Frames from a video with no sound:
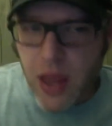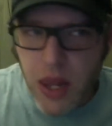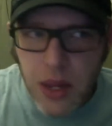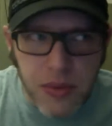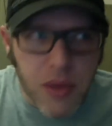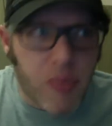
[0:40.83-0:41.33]

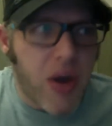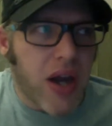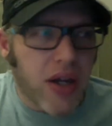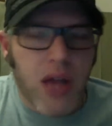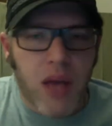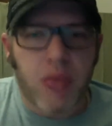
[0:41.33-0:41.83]
The
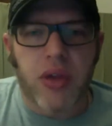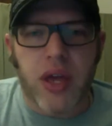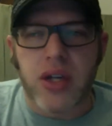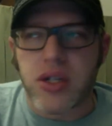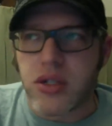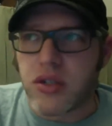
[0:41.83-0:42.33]
practical
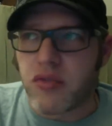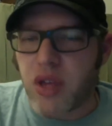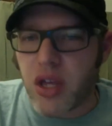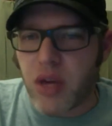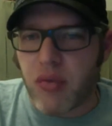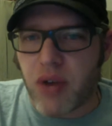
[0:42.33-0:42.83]
applications of
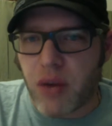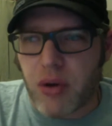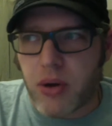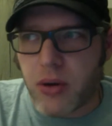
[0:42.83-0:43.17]
being a prepper.